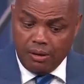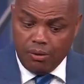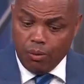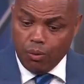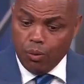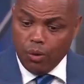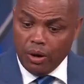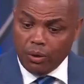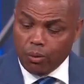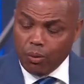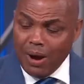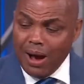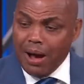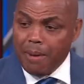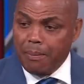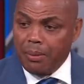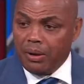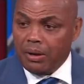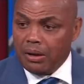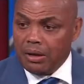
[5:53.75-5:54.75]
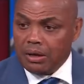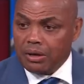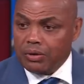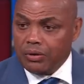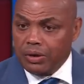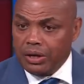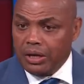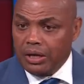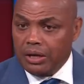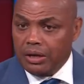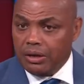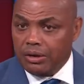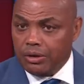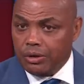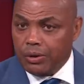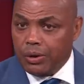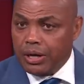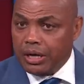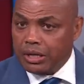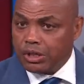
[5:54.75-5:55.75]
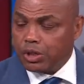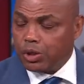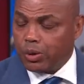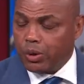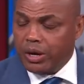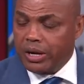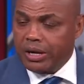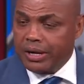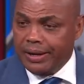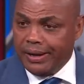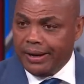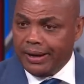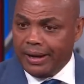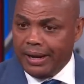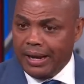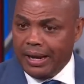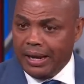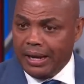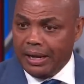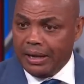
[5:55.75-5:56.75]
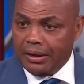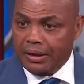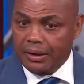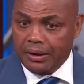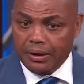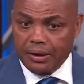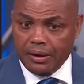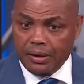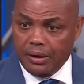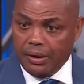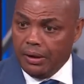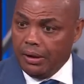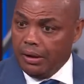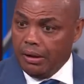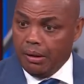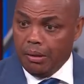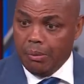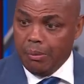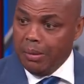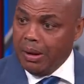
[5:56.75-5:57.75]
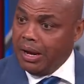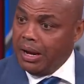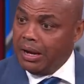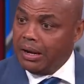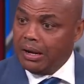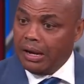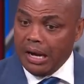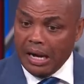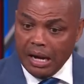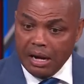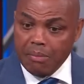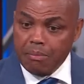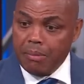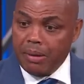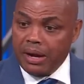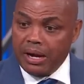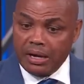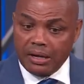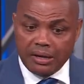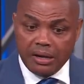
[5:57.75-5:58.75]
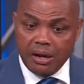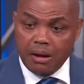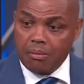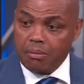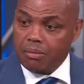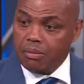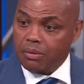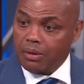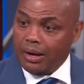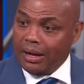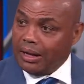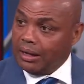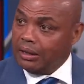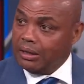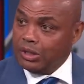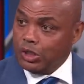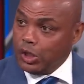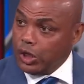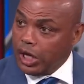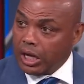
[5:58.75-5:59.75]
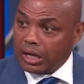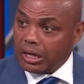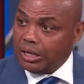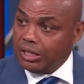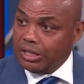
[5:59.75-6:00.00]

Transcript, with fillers: what Rob Pelinka did during this trade deadline, man, it made them like legit